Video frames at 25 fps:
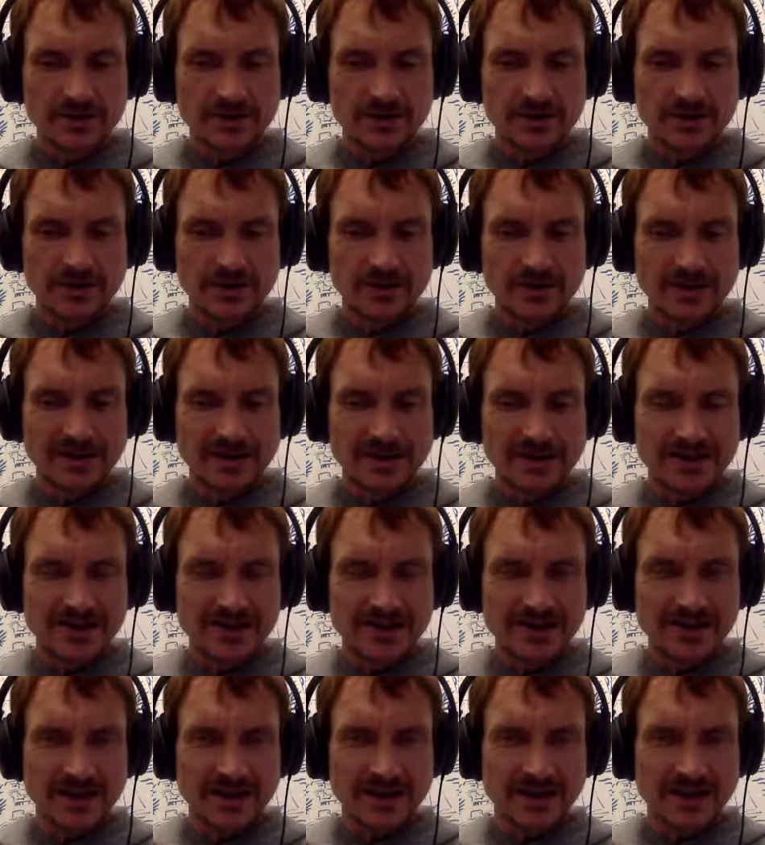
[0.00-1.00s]

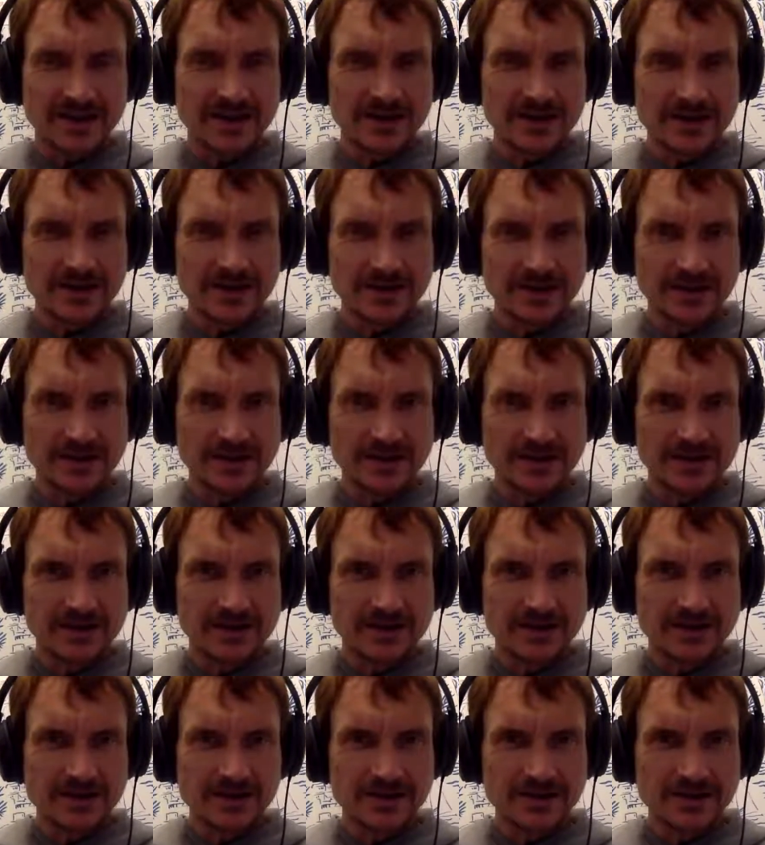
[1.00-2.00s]
anxiety, it
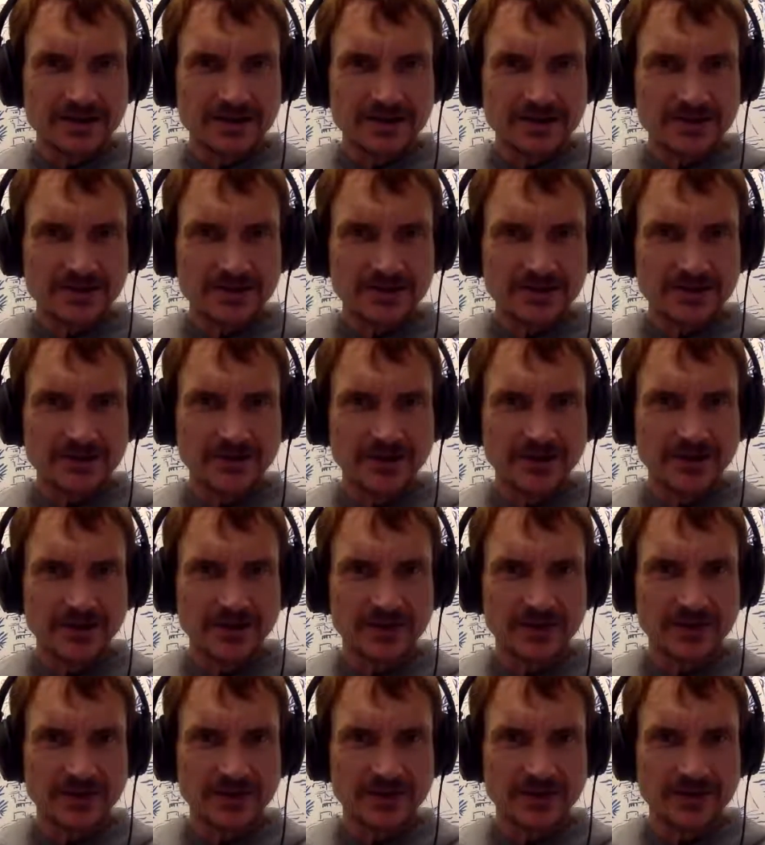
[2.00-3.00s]
lessens fear,
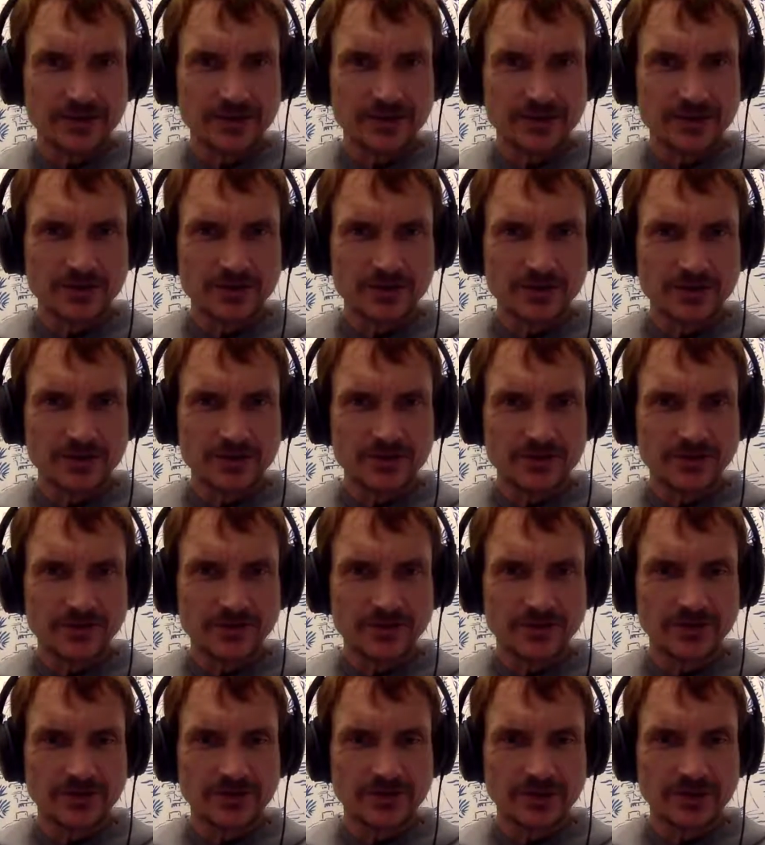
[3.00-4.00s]
it reduces the fear
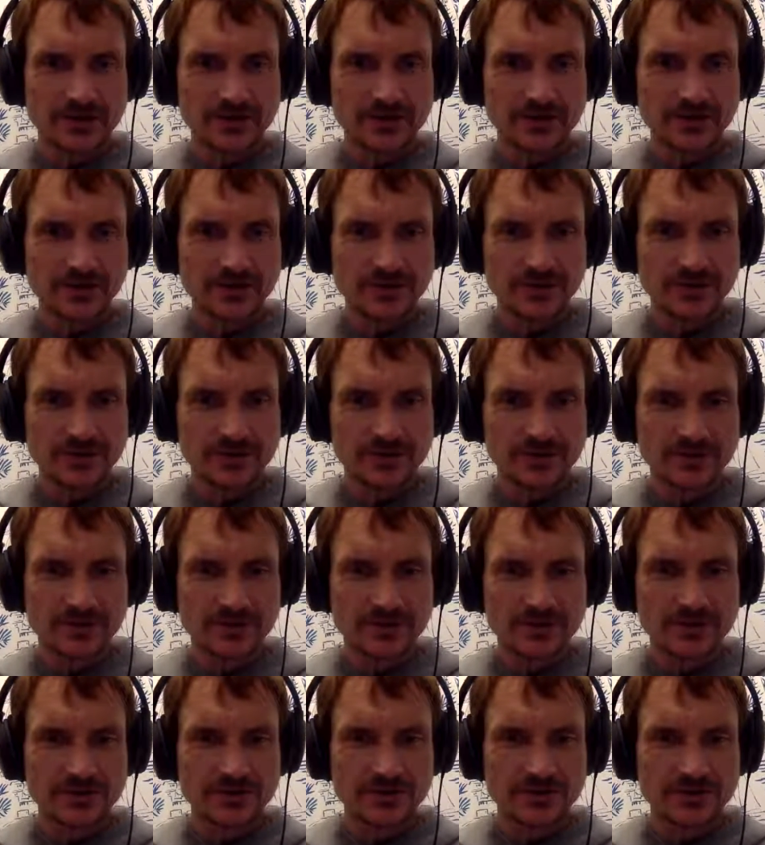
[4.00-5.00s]
level, it reduces
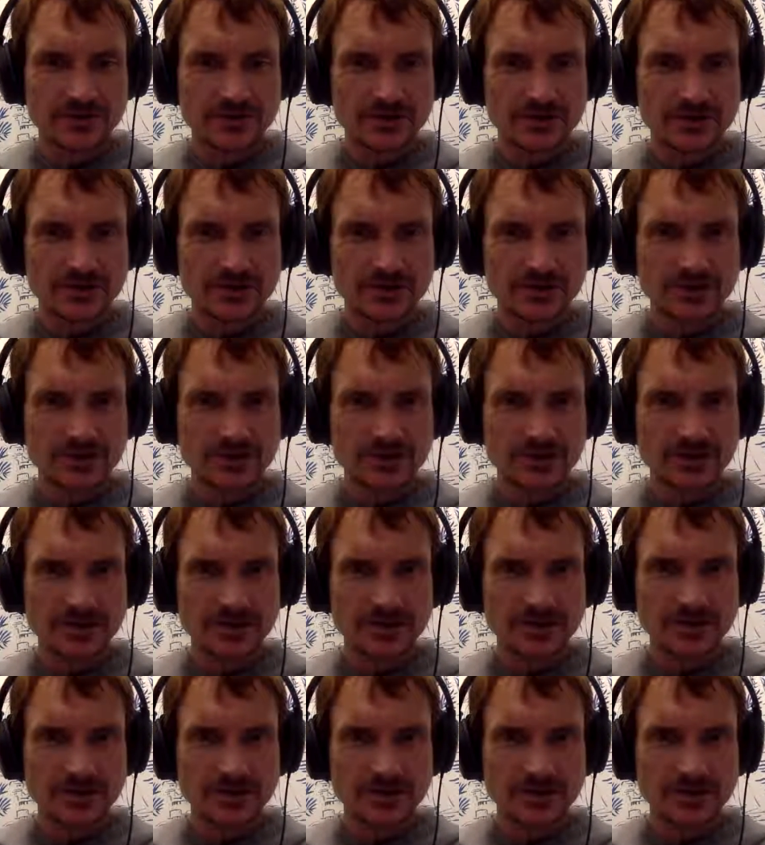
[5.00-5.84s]
the need to sleep,